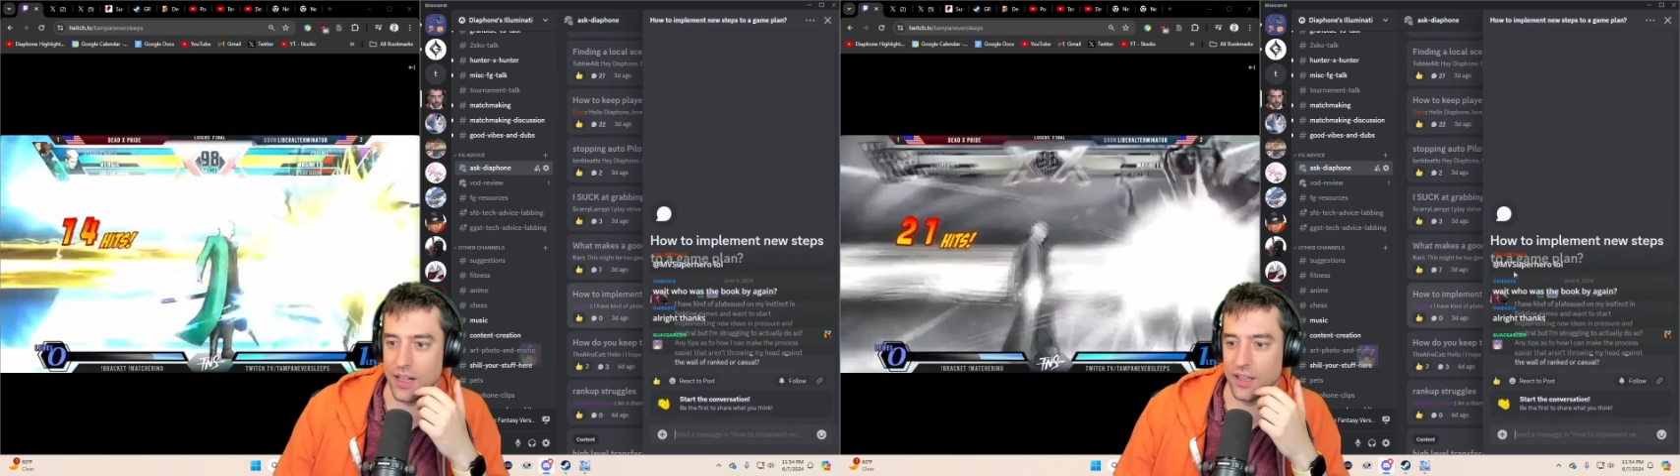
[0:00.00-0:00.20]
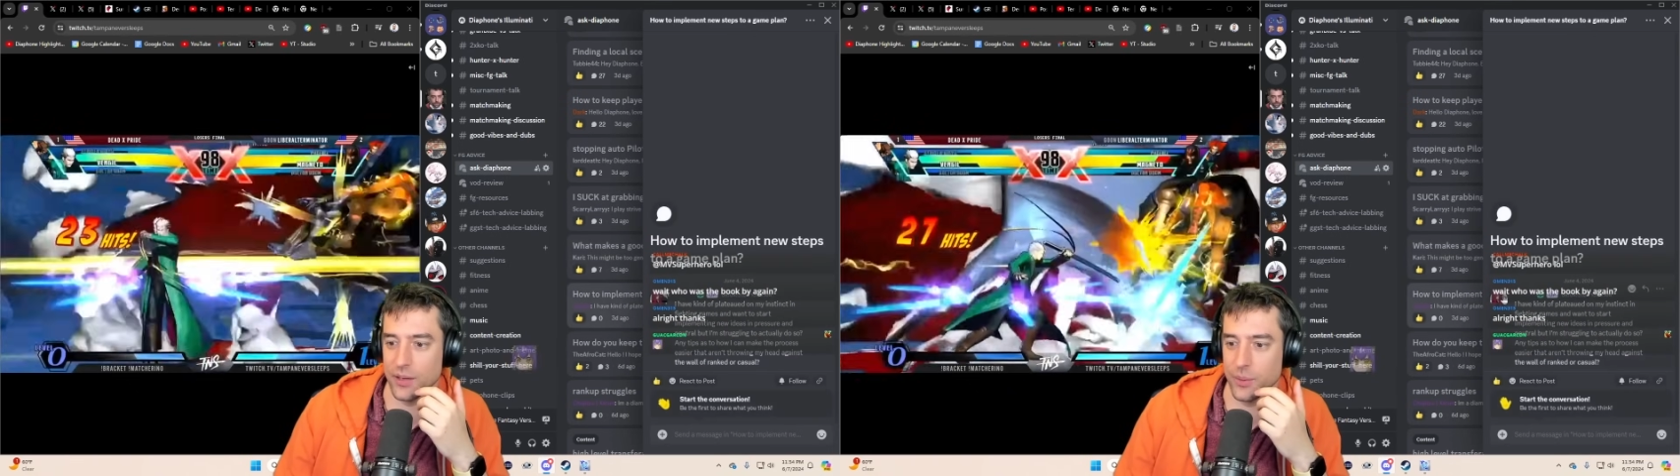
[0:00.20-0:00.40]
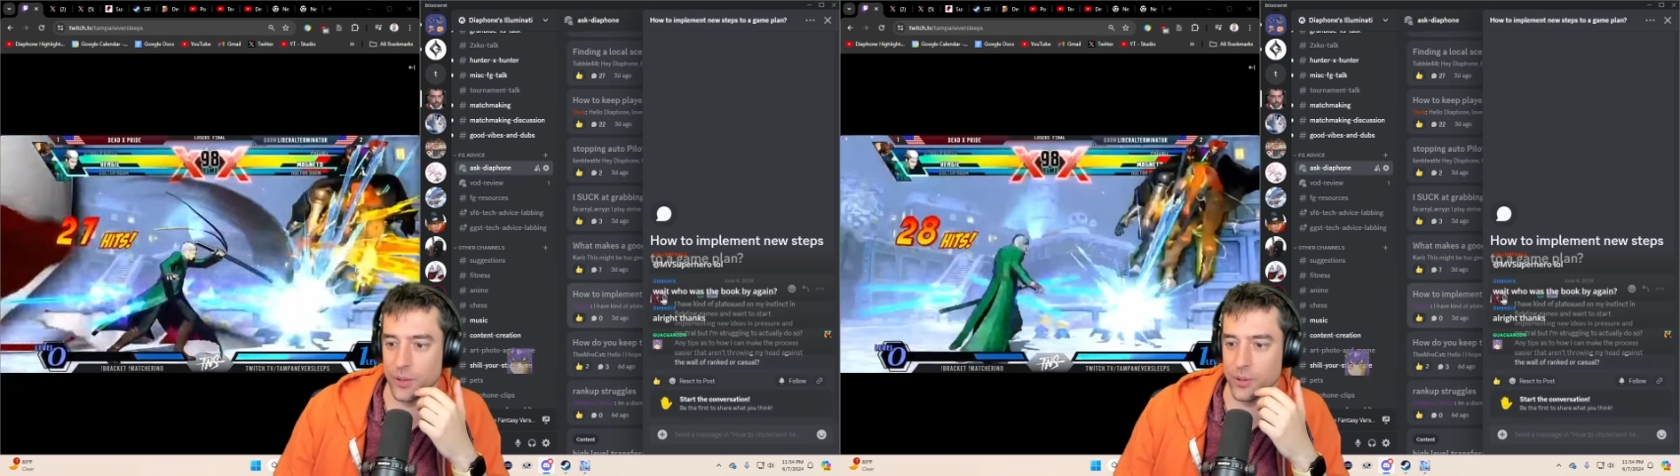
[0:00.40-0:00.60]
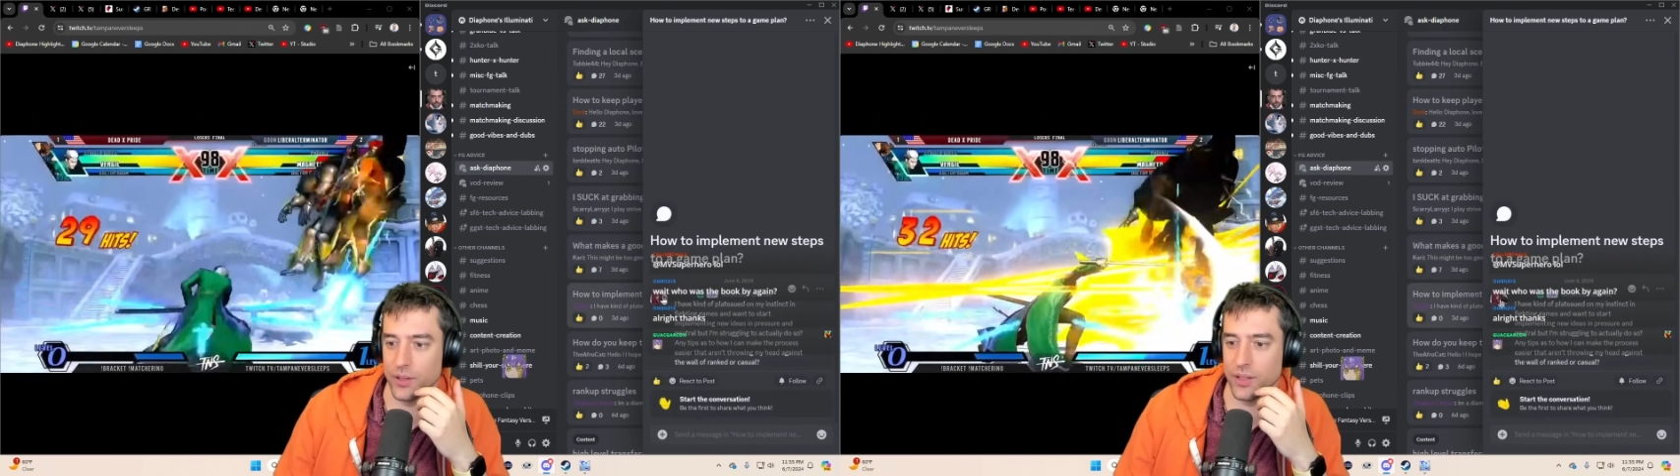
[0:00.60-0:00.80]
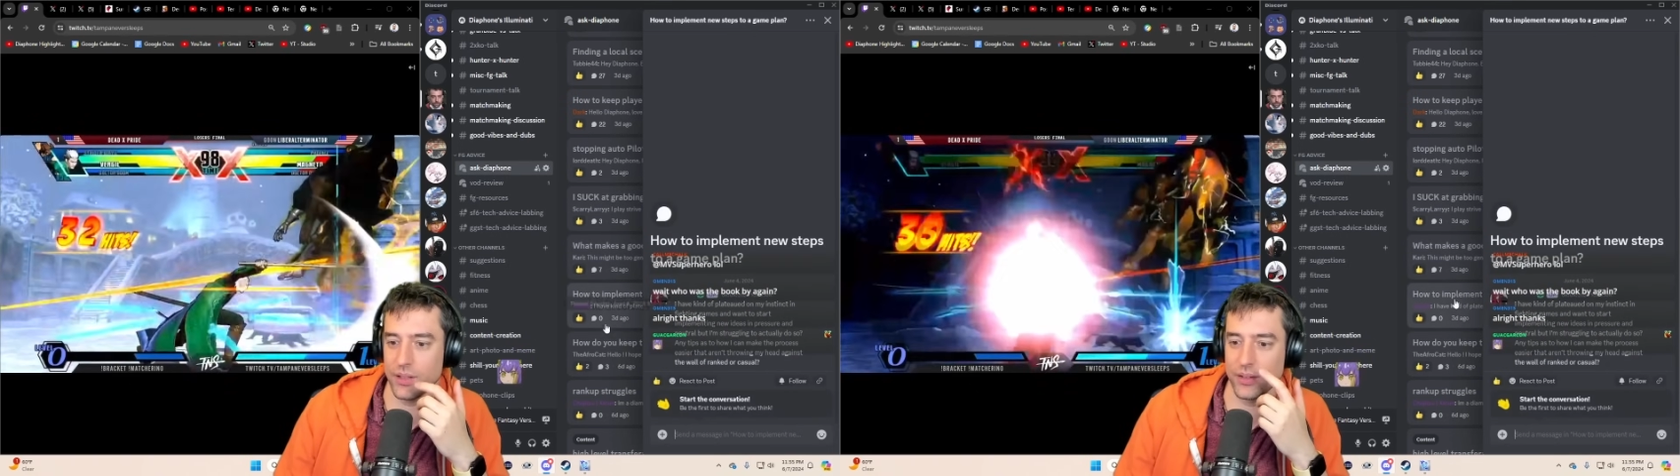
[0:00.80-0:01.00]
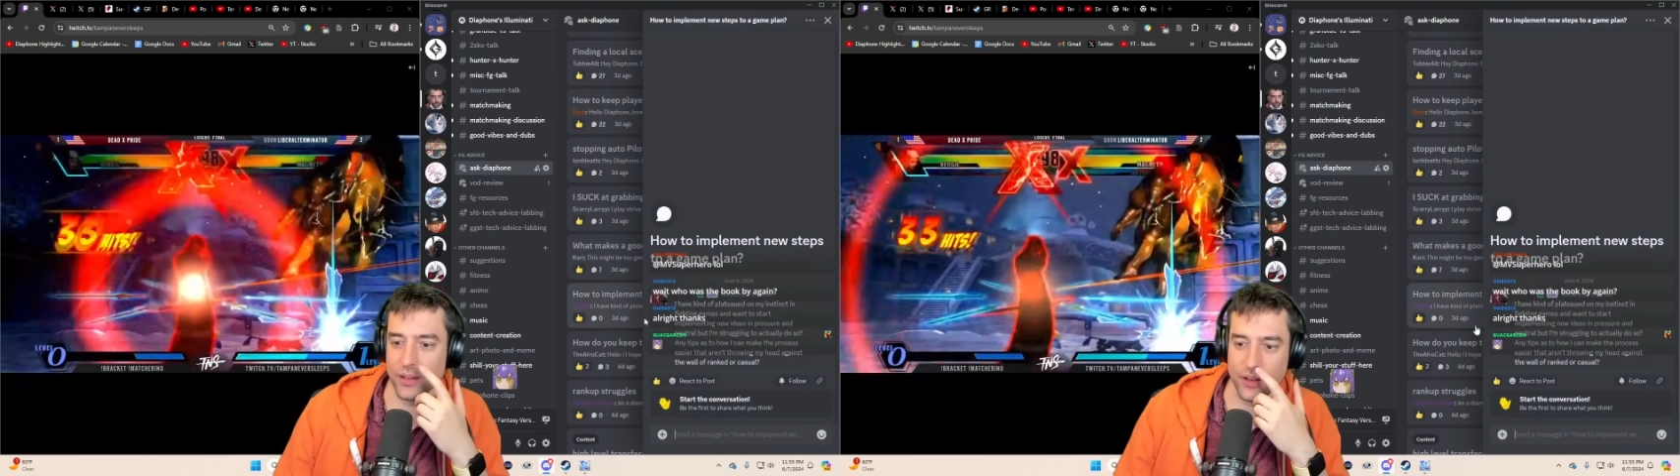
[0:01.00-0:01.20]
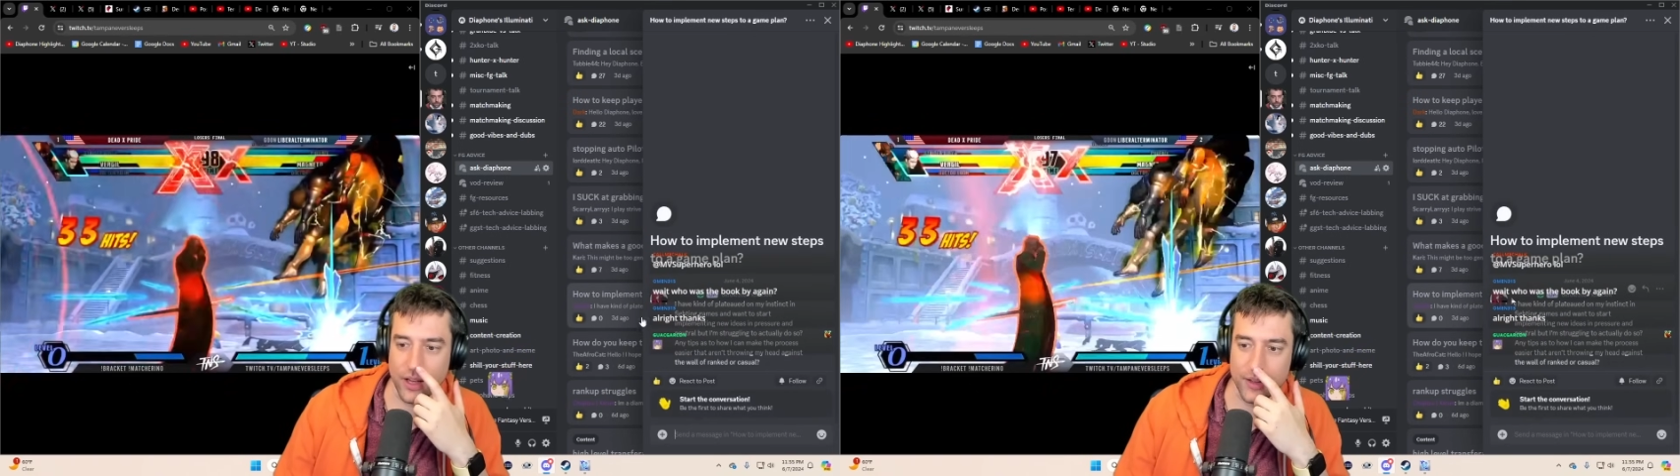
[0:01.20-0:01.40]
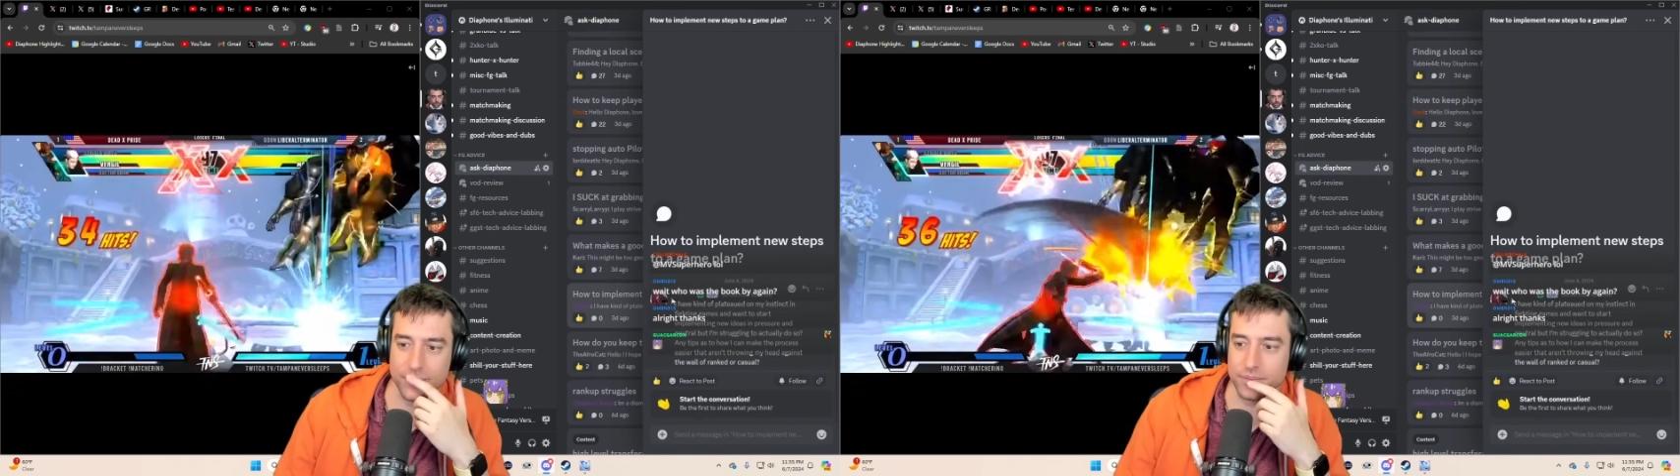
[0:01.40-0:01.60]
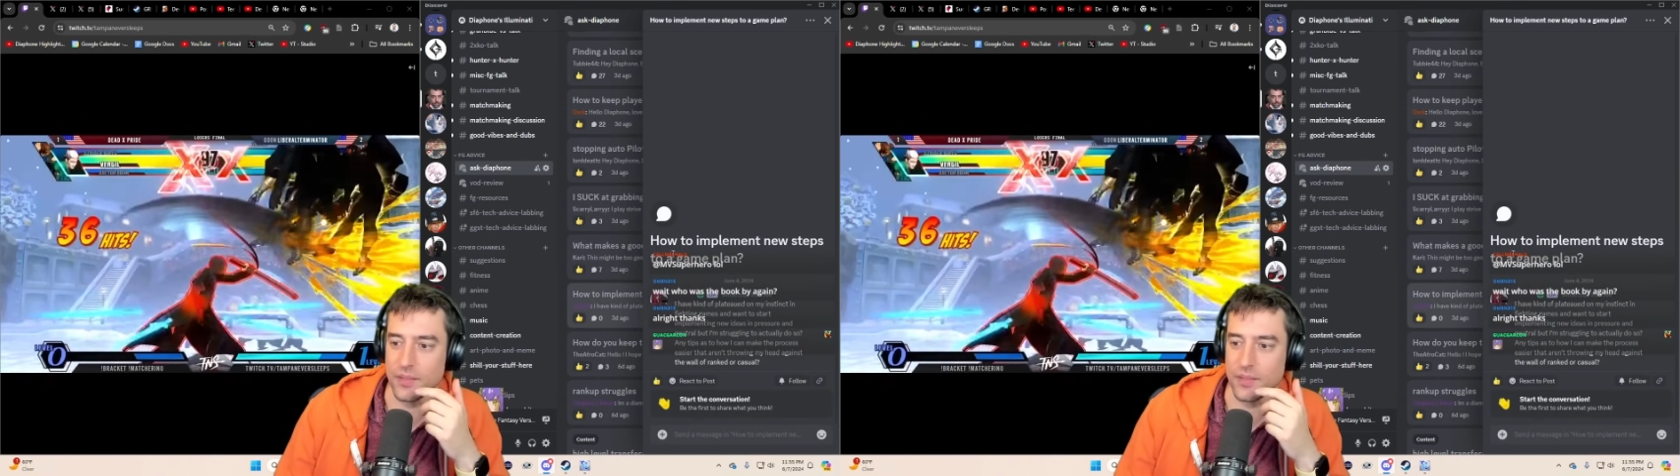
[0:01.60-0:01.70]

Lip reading: to like reorder these. Okay.